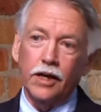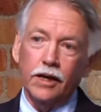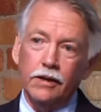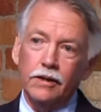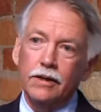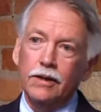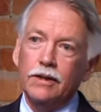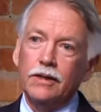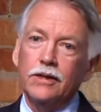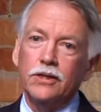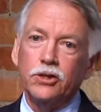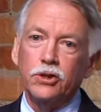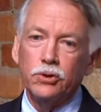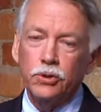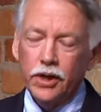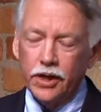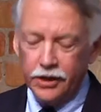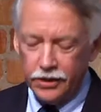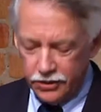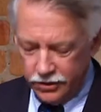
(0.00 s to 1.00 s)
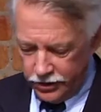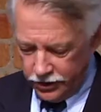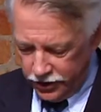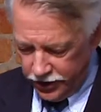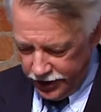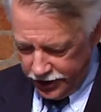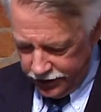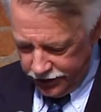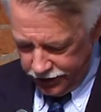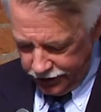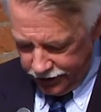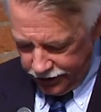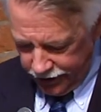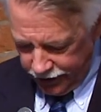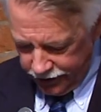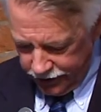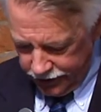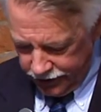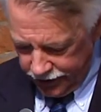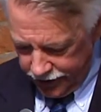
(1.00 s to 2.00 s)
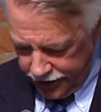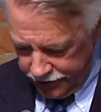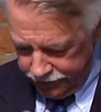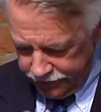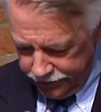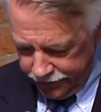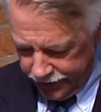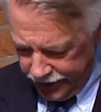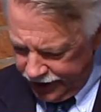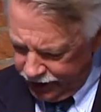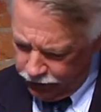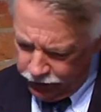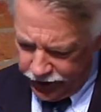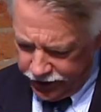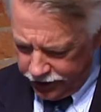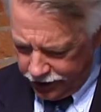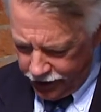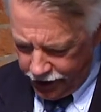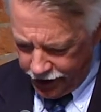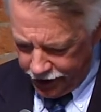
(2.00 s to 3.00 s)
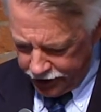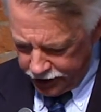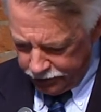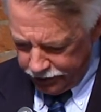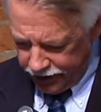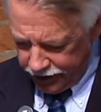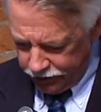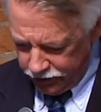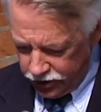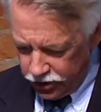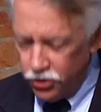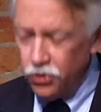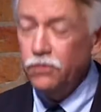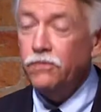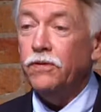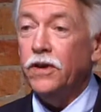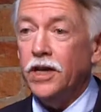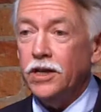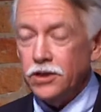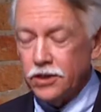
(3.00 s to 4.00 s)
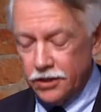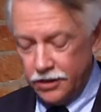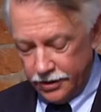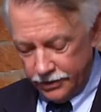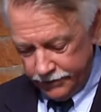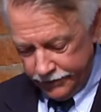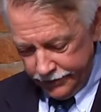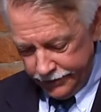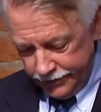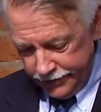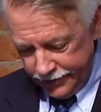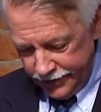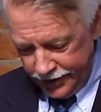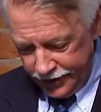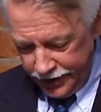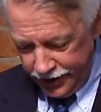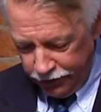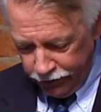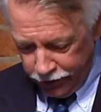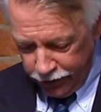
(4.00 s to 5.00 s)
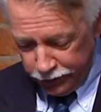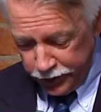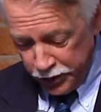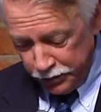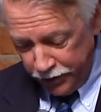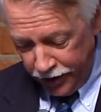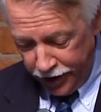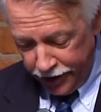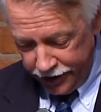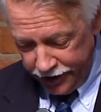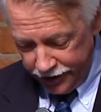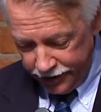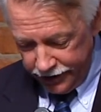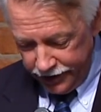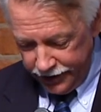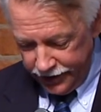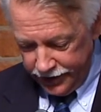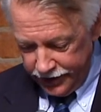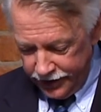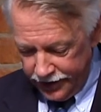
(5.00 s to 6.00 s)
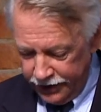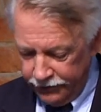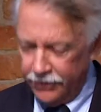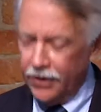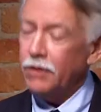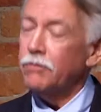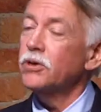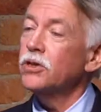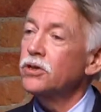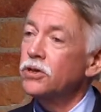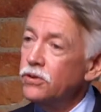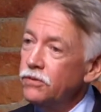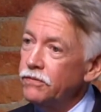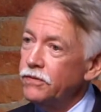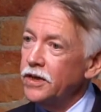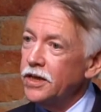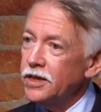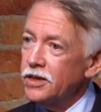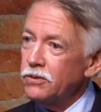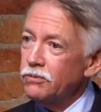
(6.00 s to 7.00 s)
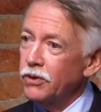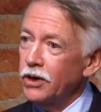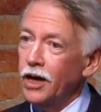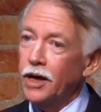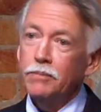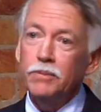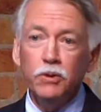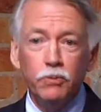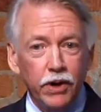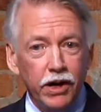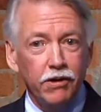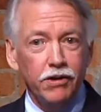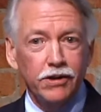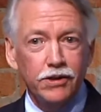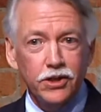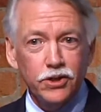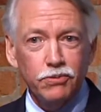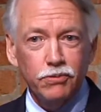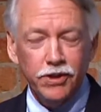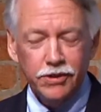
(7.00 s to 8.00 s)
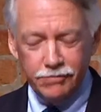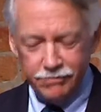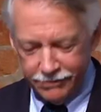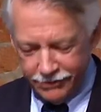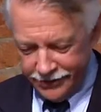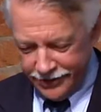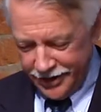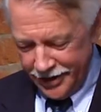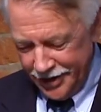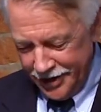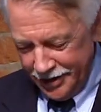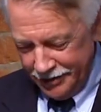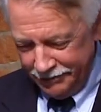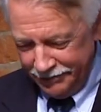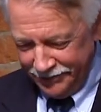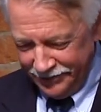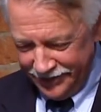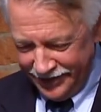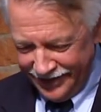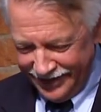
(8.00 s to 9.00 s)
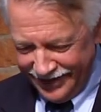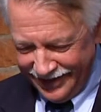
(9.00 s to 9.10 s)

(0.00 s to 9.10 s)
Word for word: that his critics suggested that um, he wasn't honest, but he was two faced. And he responded, If I were two faced, would I be wearing this one? Um,